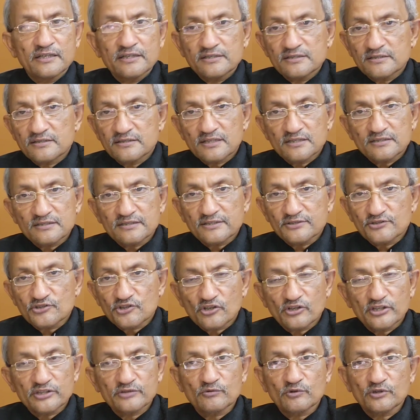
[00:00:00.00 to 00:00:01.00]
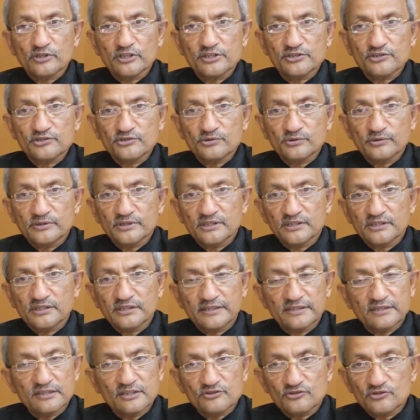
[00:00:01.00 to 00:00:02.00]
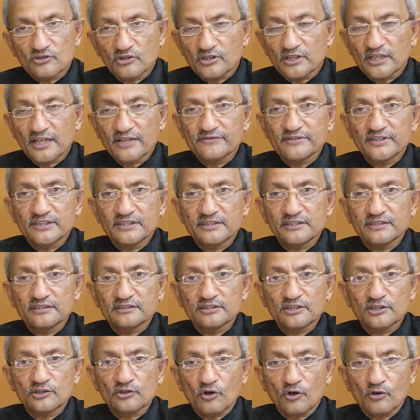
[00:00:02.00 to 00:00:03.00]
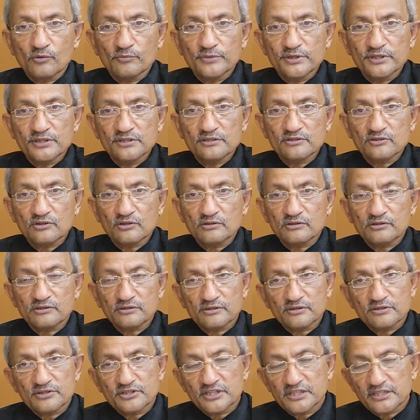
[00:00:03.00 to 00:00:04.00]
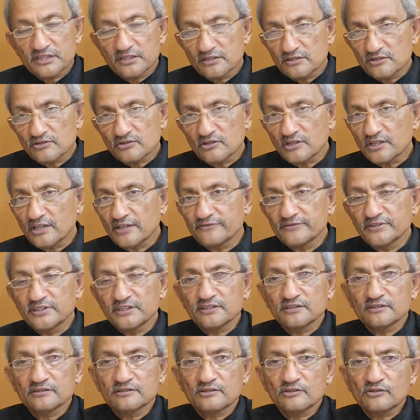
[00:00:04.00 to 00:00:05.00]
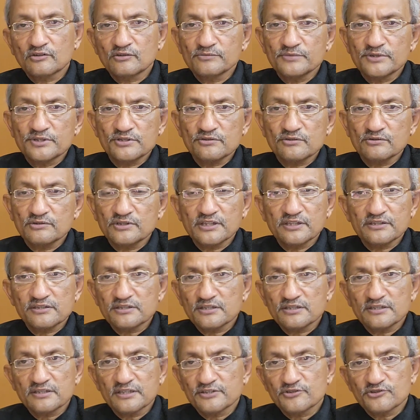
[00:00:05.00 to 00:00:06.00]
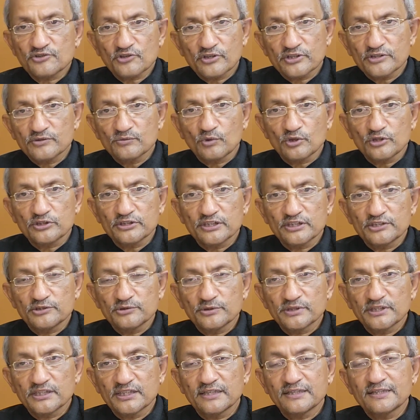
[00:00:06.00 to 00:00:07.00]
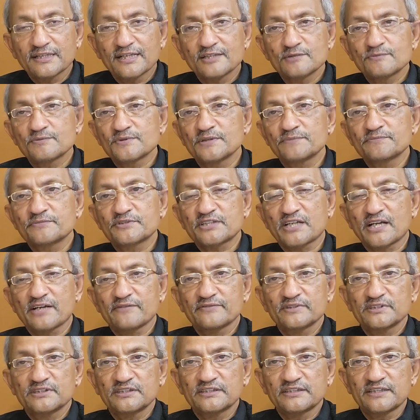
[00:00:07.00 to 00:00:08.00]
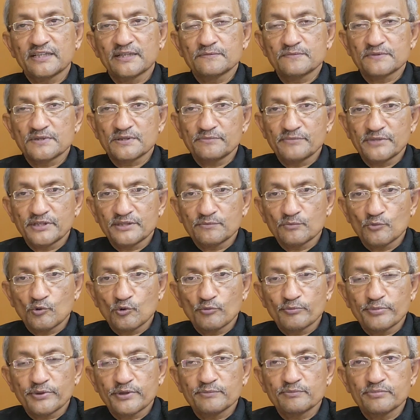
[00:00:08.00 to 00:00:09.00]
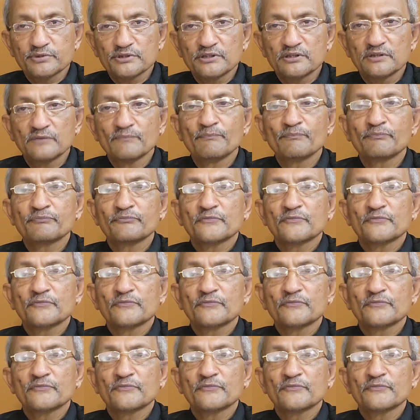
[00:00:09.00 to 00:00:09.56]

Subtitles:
He's just enjoying what he's doing. He does not have any other hobbies, or she does not have any other hobbies. So they're just enjoying what they're doing. It helps them travel. It helps them meet more people.